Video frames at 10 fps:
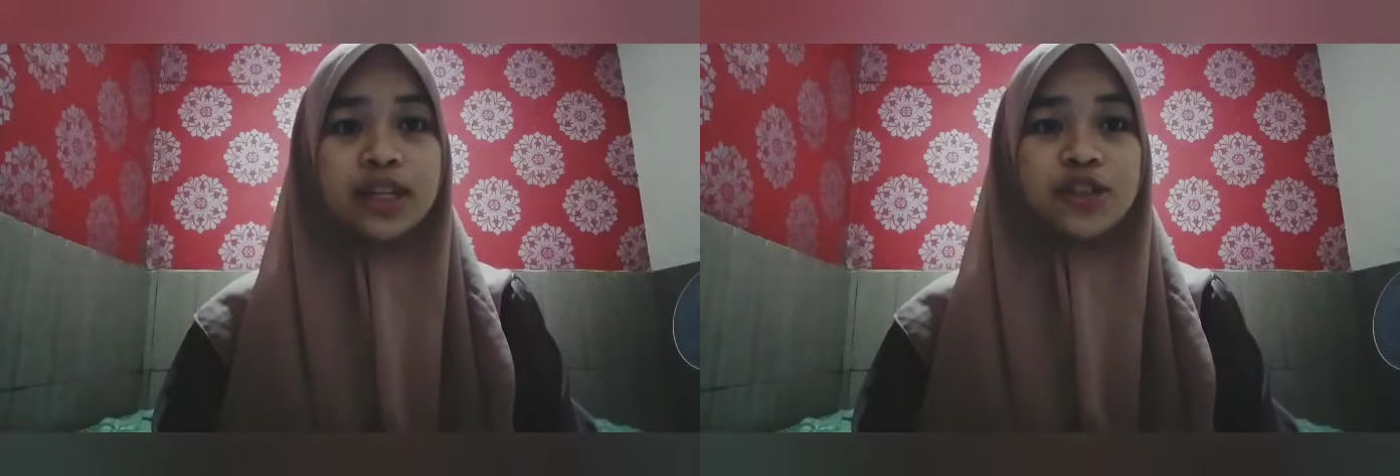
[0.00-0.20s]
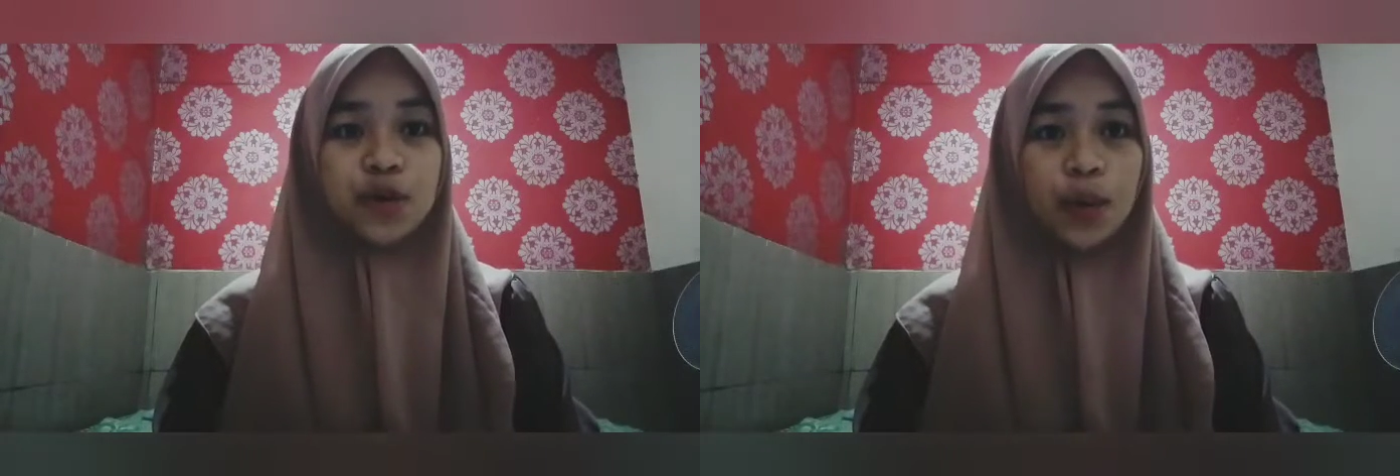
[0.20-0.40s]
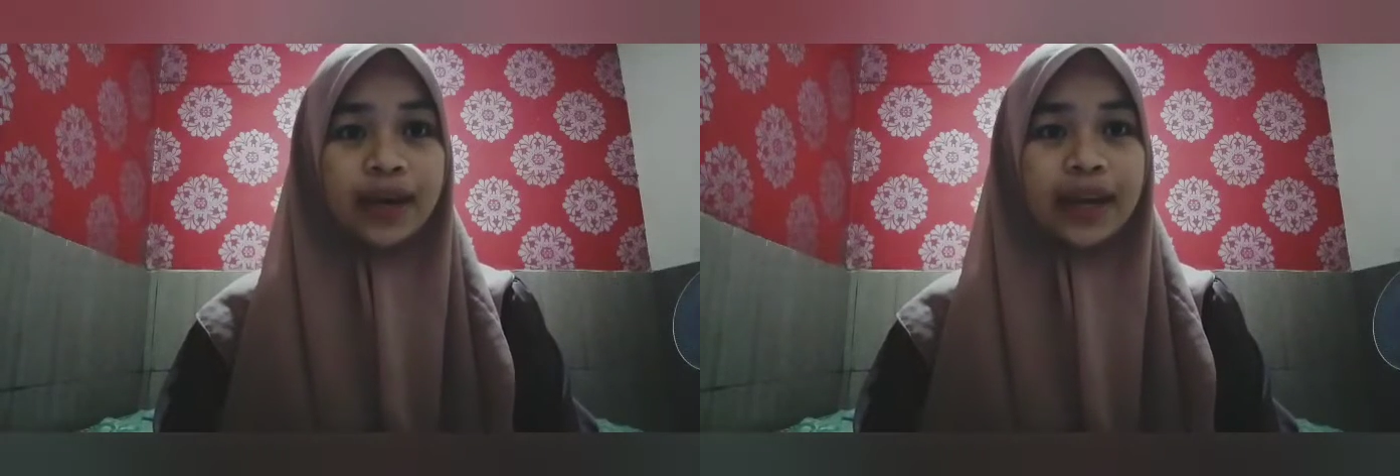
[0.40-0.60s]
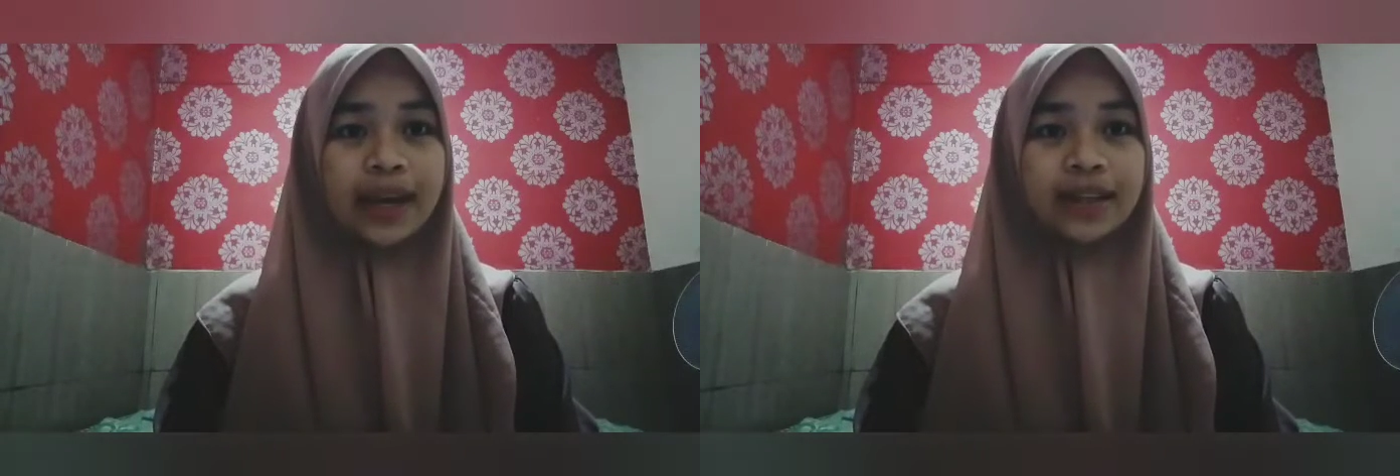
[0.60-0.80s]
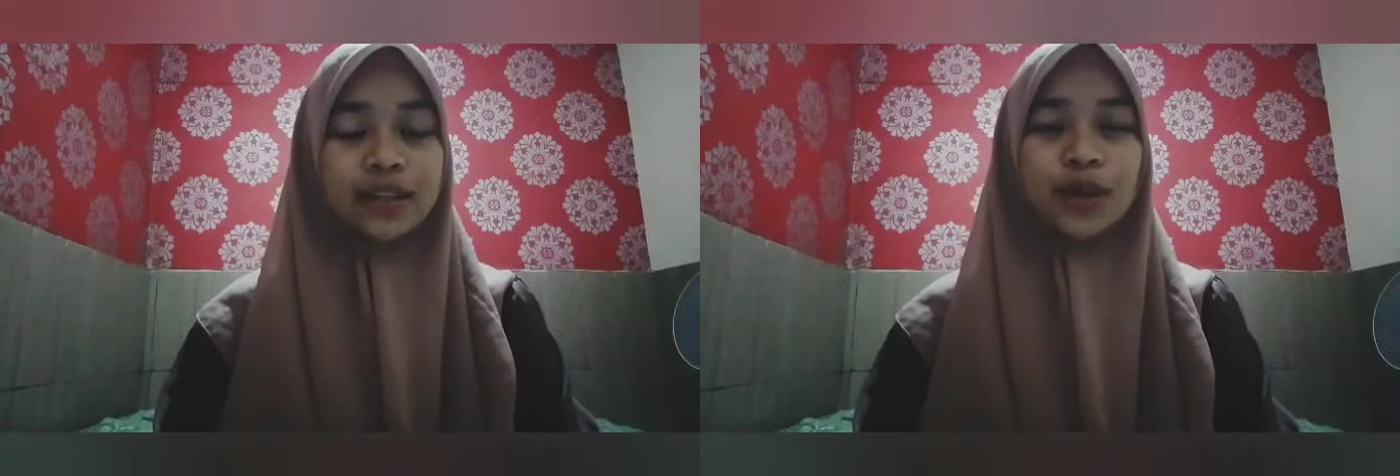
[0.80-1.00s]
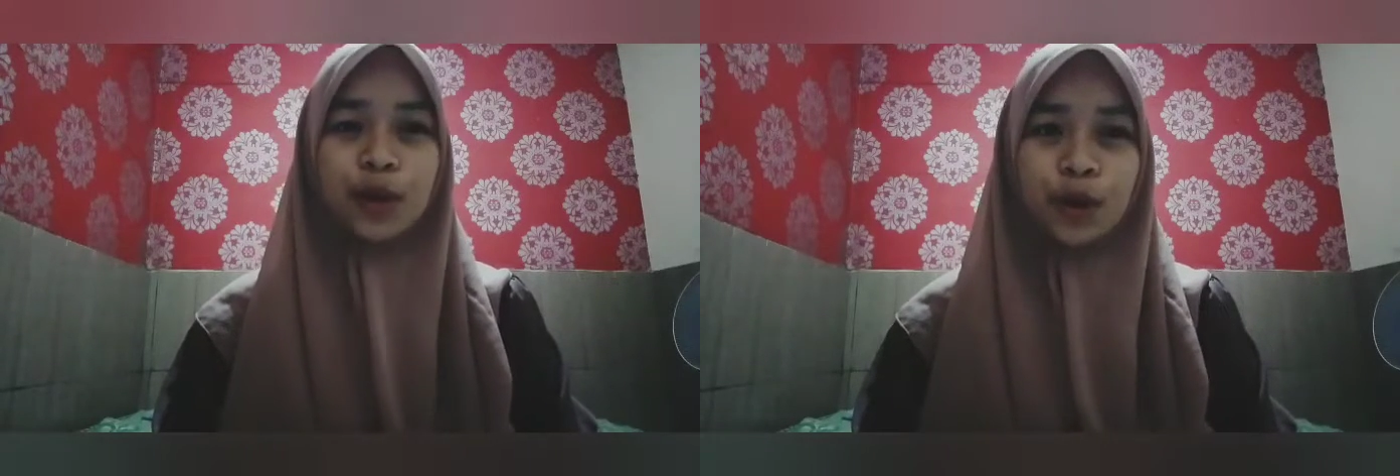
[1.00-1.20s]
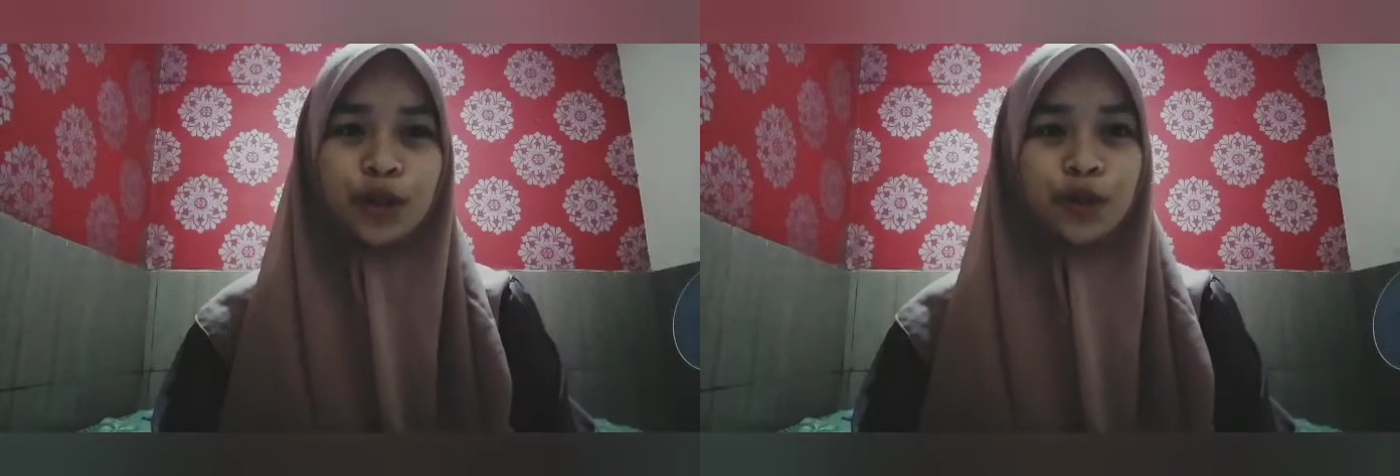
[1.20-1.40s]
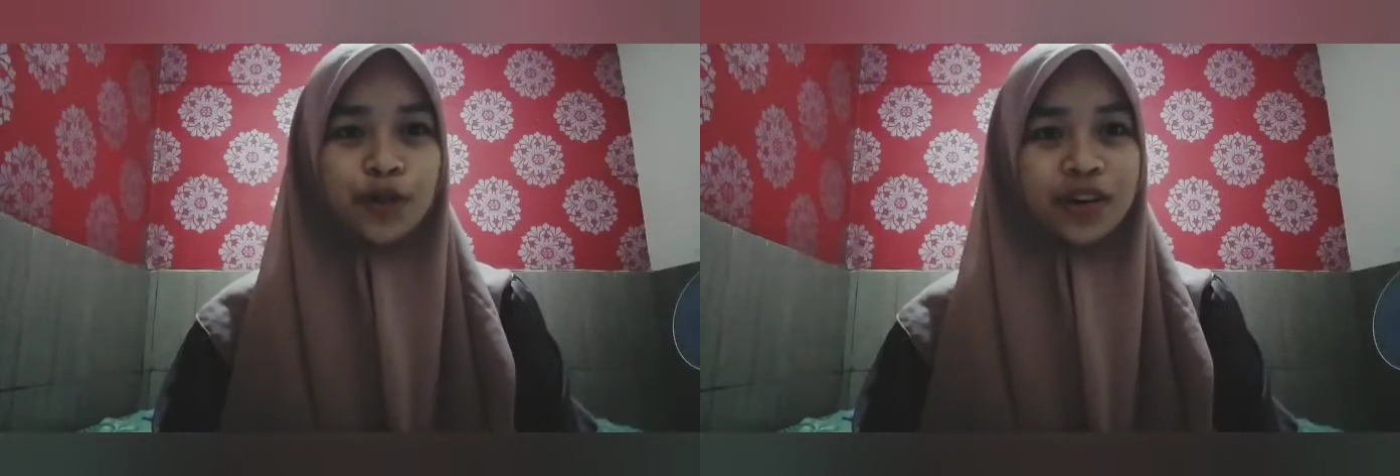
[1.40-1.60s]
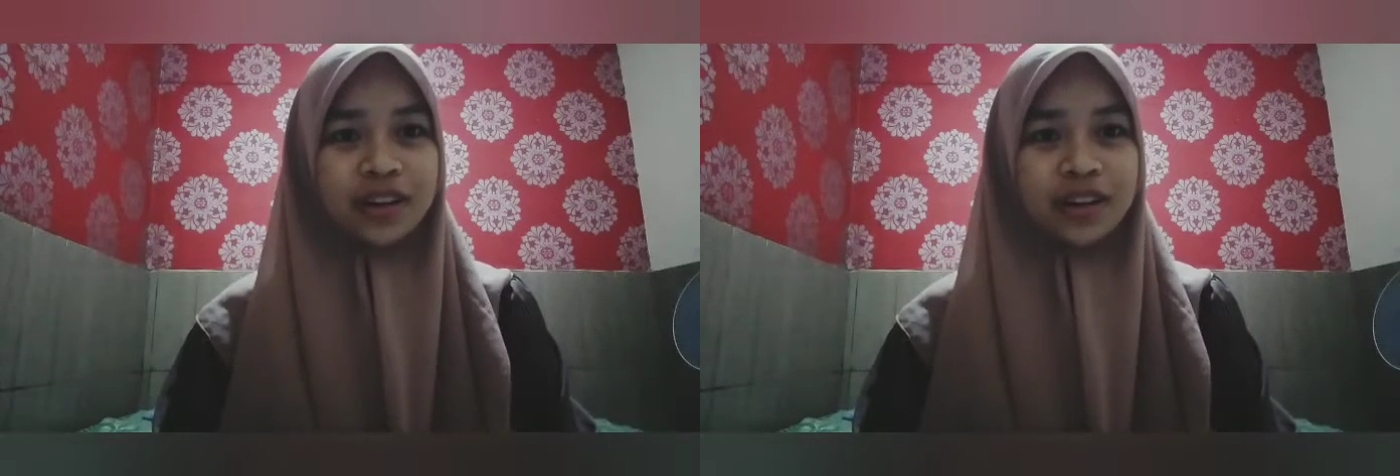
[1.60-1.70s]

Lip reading: thought, and culture.